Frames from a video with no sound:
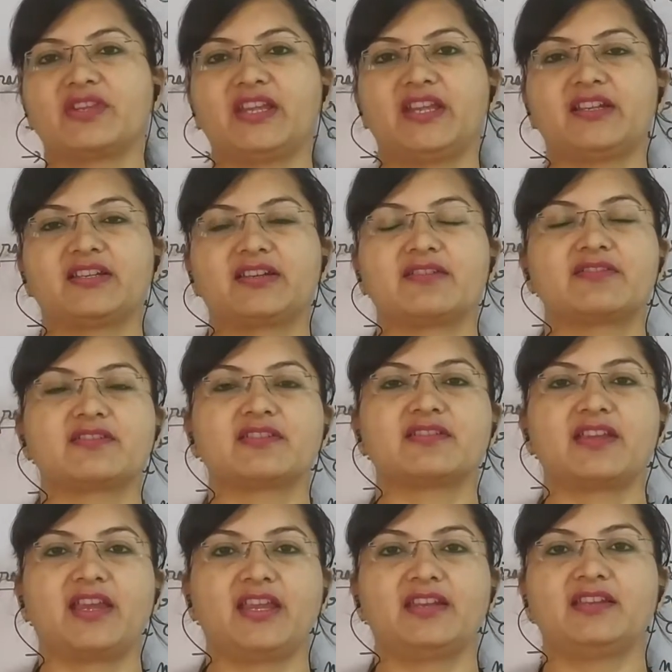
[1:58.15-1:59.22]
written
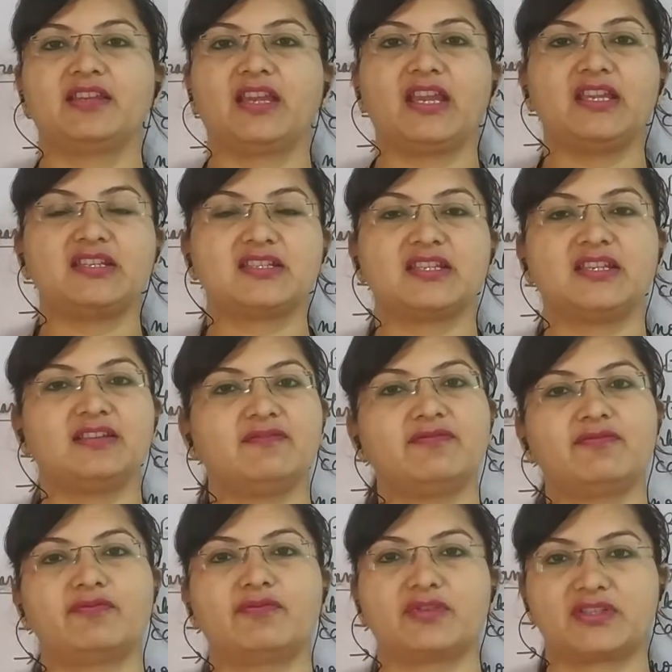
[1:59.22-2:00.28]
in
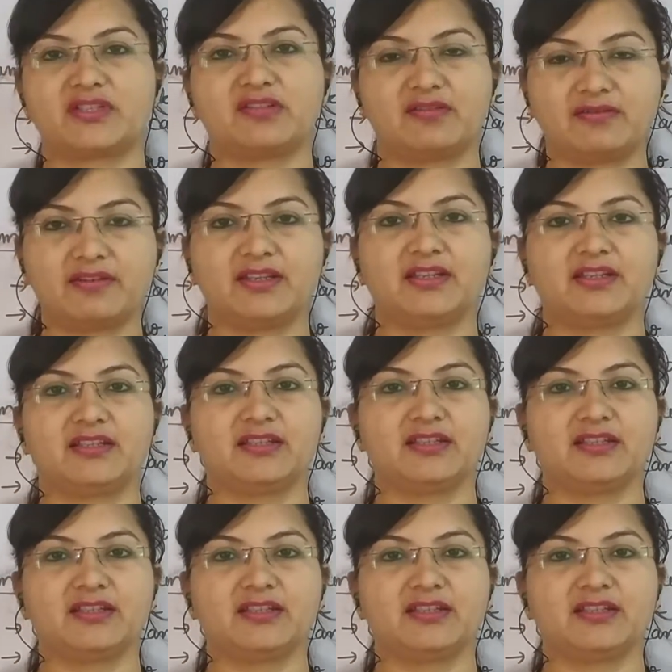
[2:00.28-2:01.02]
1843.